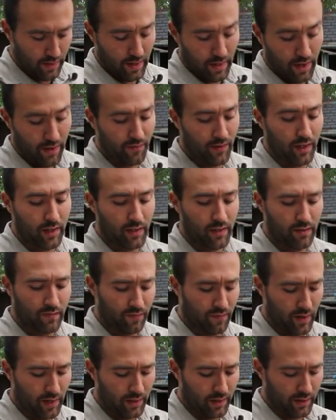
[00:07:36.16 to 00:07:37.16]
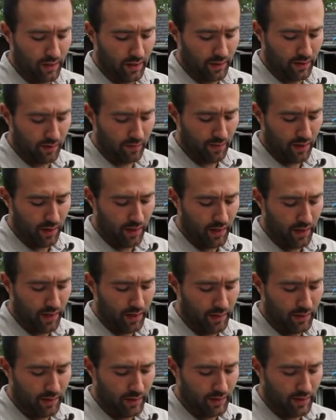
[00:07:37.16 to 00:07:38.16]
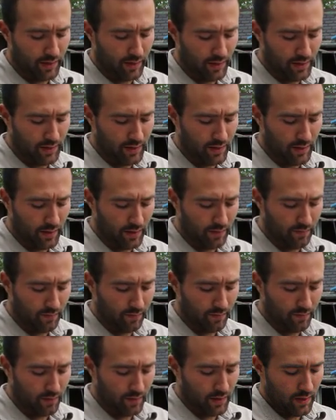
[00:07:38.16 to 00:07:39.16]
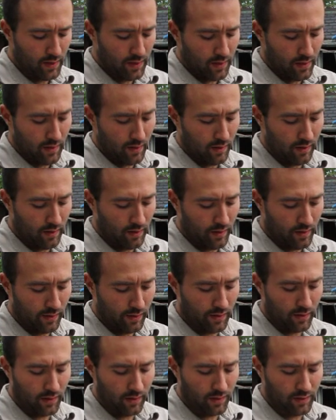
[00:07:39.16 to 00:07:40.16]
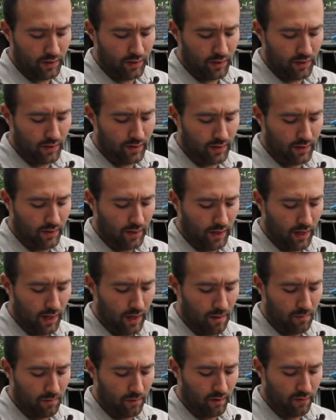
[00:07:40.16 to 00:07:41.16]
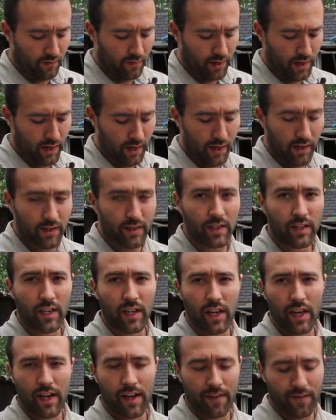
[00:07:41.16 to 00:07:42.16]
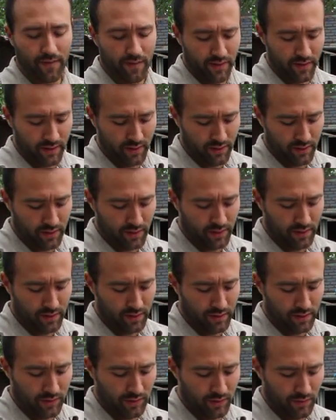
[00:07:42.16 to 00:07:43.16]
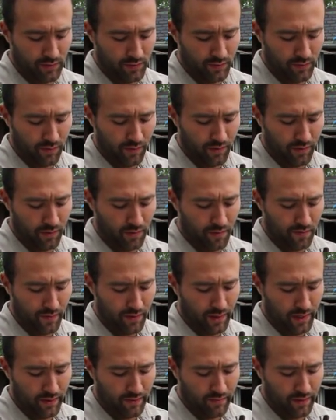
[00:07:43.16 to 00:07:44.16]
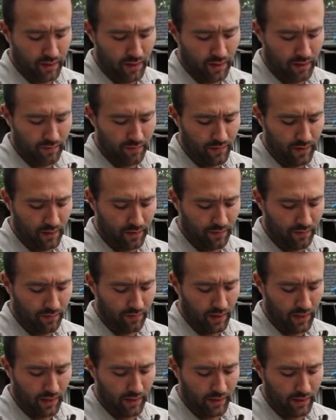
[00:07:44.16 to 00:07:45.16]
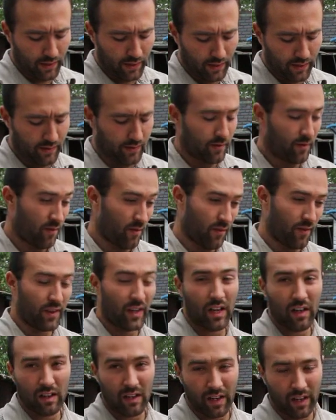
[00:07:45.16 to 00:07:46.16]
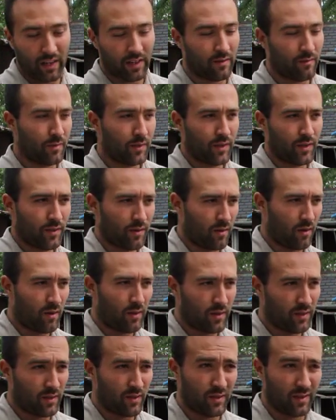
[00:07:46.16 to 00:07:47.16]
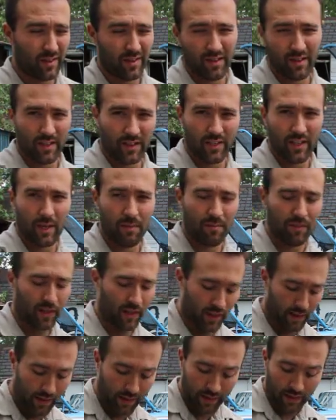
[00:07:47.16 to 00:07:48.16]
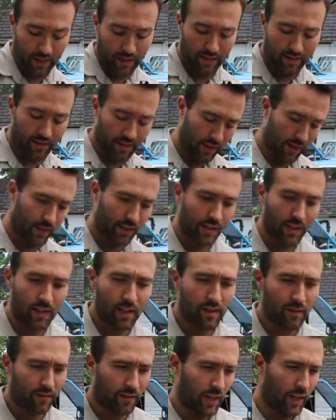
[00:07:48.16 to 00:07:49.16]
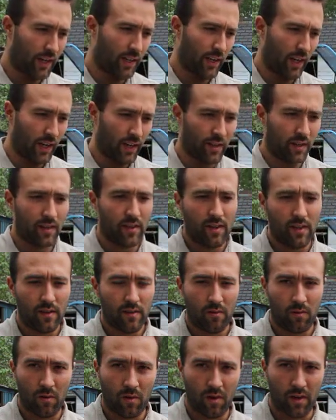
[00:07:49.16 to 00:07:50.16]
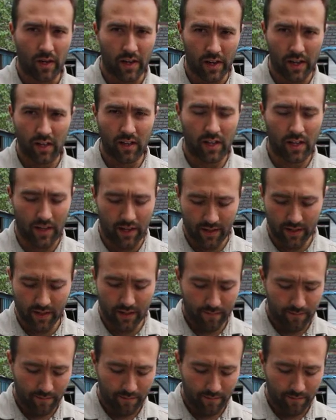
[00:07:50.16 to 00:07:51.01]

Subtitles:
And then finally at the very end it says that a clutch disc diameter of 8.5 inches is used for the overhead valve and the flathead, or the L head, which is called the same thing in line 6, flathead or L head.